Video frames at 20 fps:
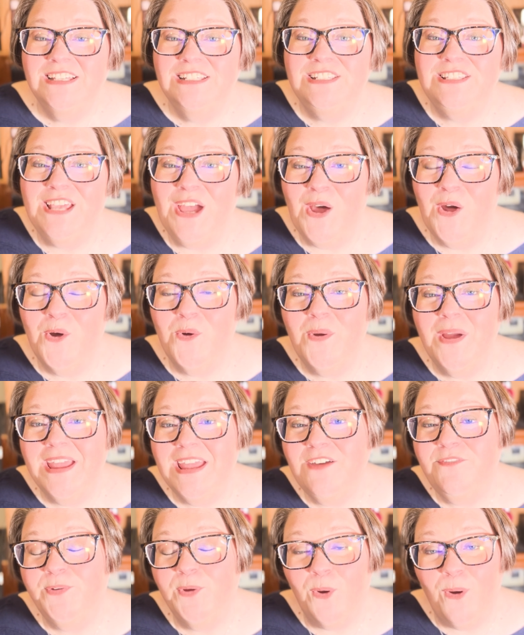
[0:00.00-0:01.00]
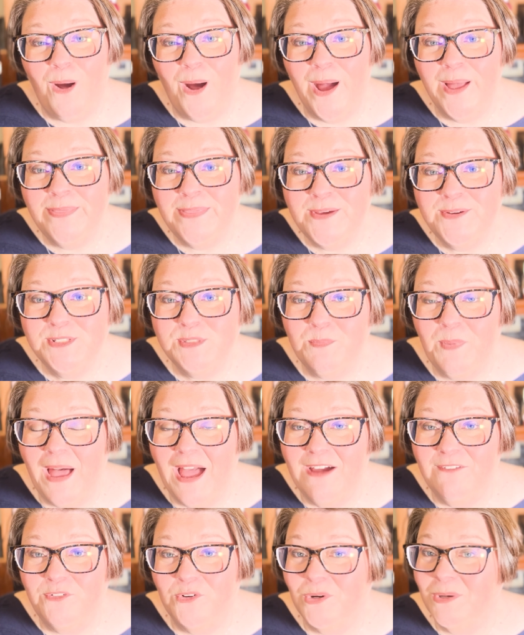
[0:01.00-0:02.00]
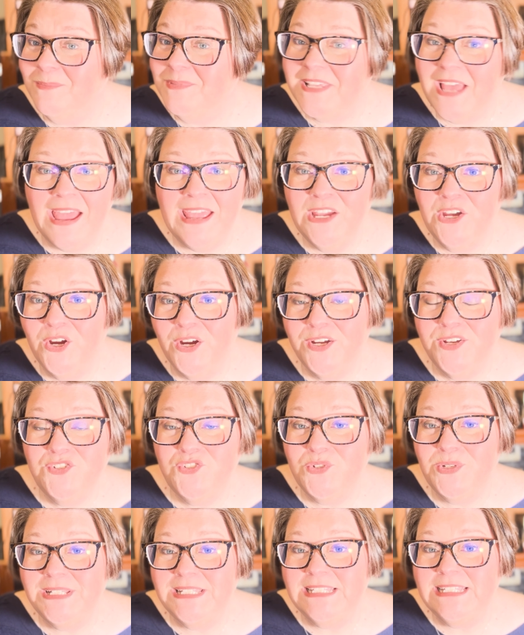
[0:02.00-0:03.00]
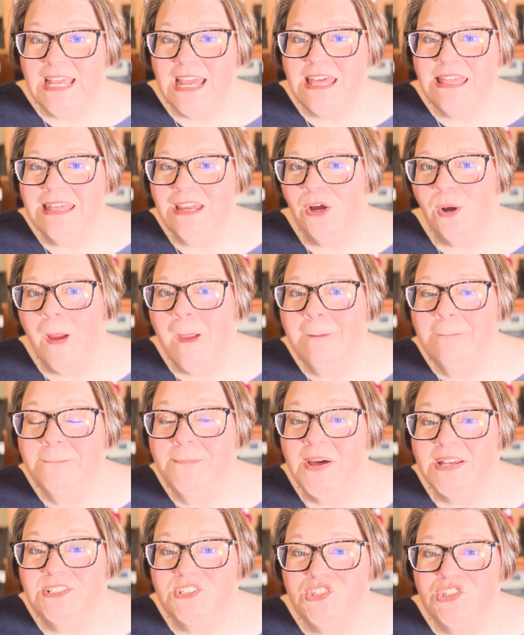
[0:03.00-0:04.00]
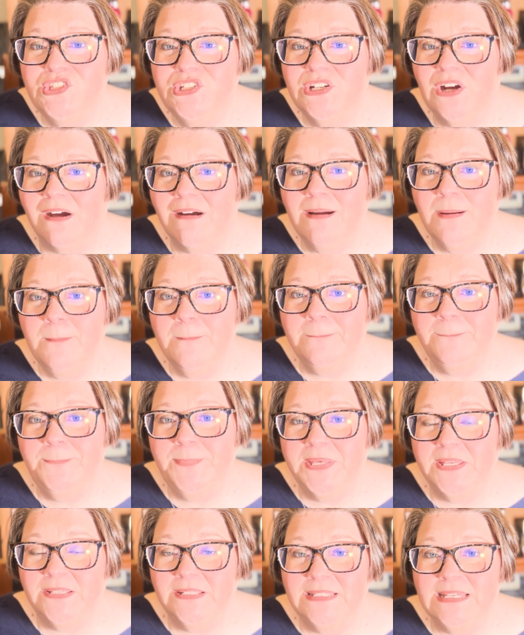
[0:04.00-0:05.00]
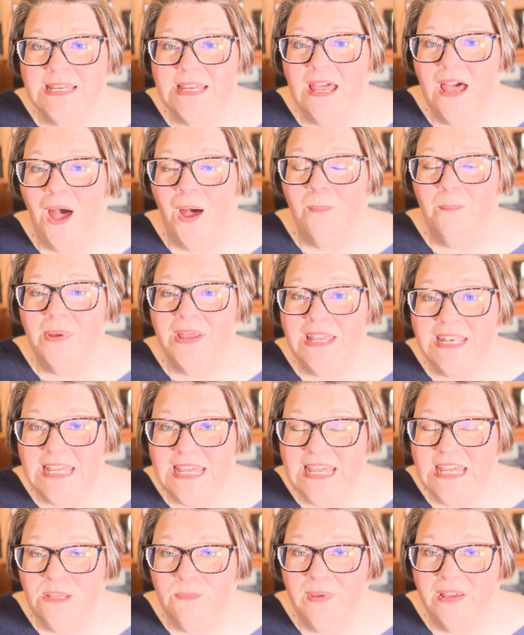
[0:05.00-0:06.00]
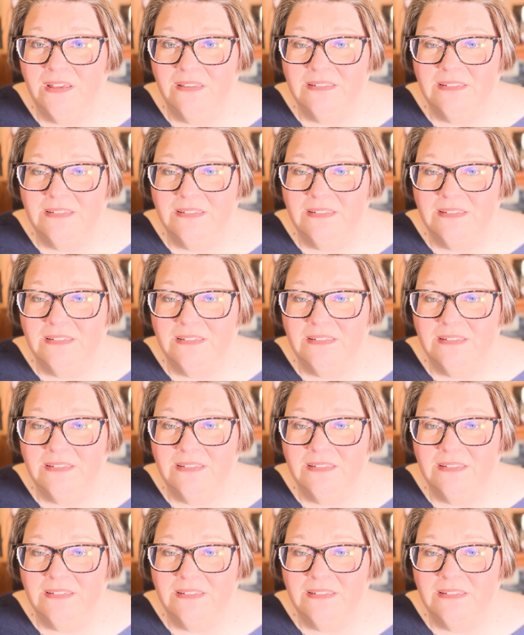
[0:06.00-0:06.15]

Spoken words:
So if you're on those platforms, I encourage you to stay there, but start building up an email